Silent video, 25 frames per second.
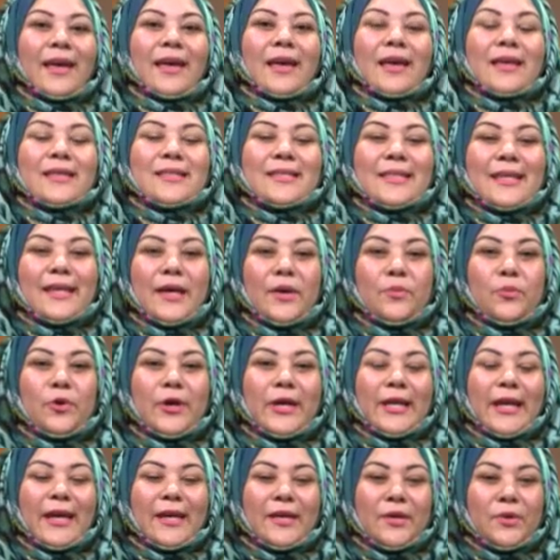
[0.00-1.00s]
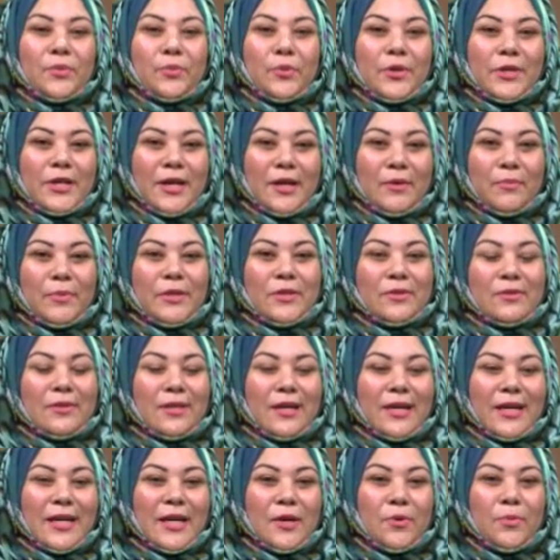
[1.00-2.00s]
Assalamu alaikum wa rahmatullahi
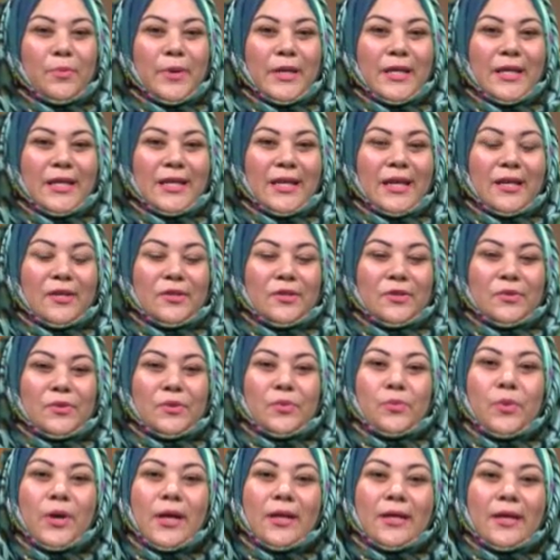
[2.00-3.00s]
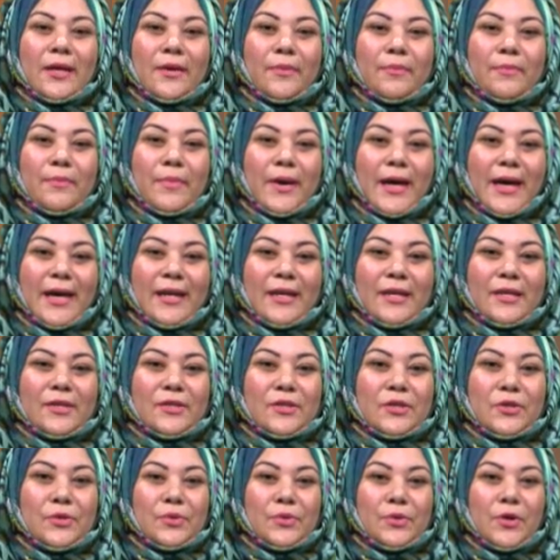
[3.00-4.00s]
wa barakatuh, and welcome back
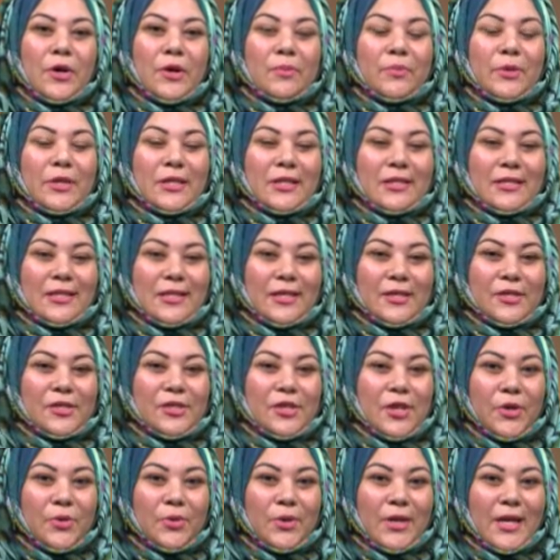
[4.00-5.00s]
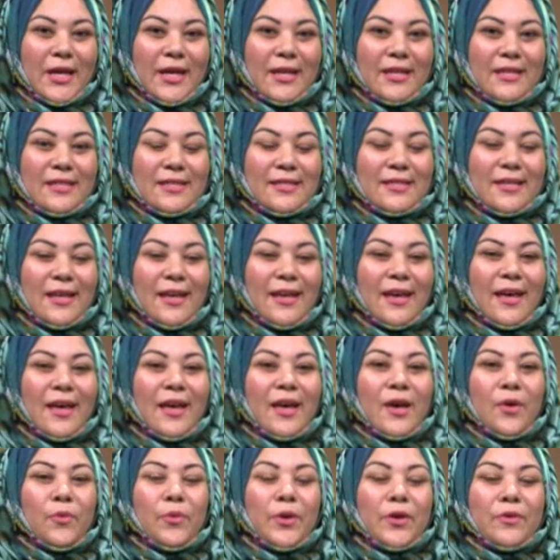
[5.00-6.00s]
to Community Showcase.
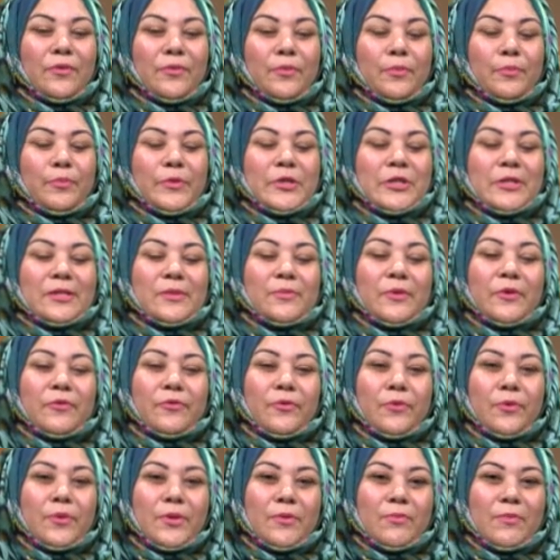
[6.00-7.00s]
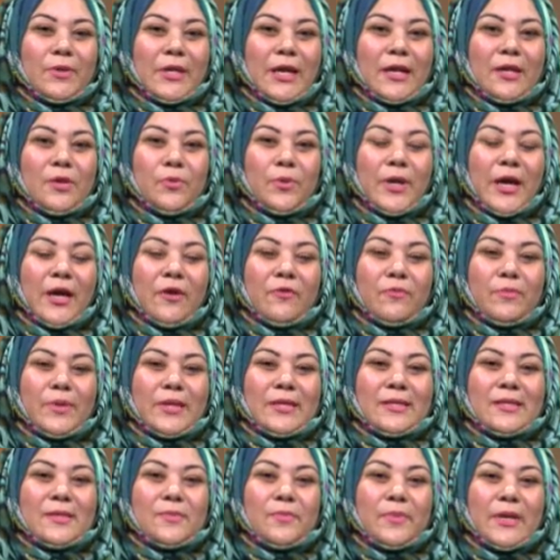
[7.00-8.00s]
We have just before the break, we have
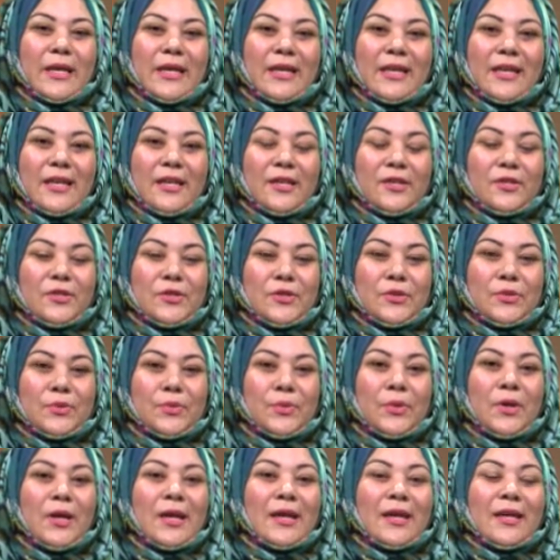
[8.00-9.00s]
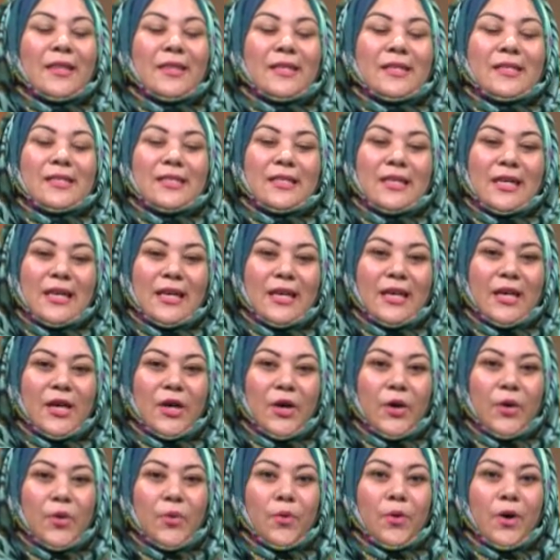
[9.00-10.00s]
been speaking to the
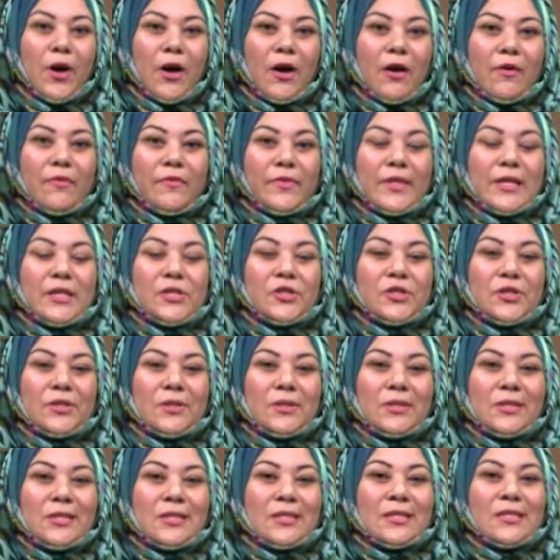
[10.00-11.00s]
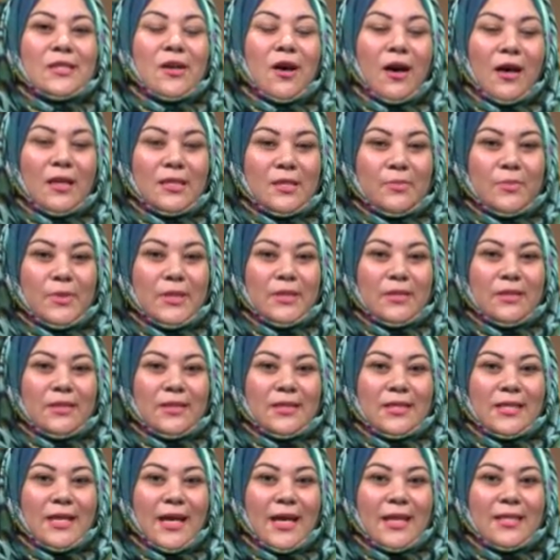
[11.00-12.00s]
CEO of the Children's Hospital
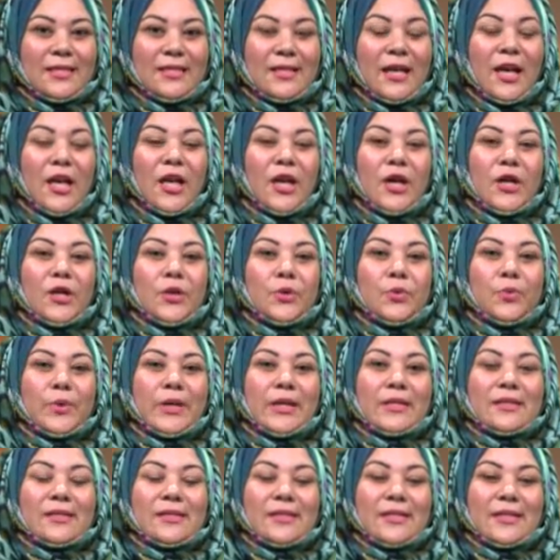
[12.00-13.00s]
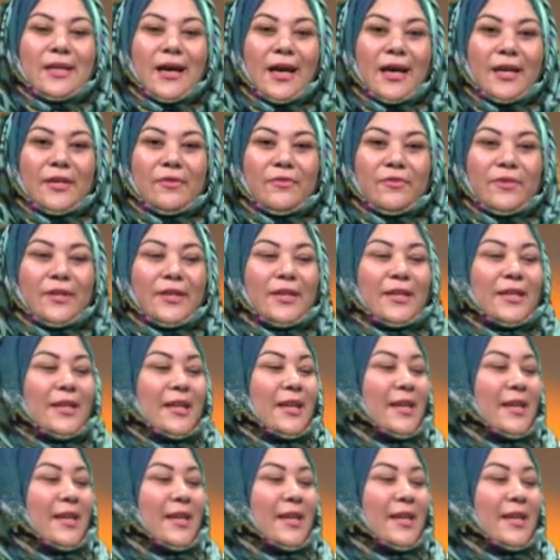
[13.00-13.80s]
Trust, Louise Driver.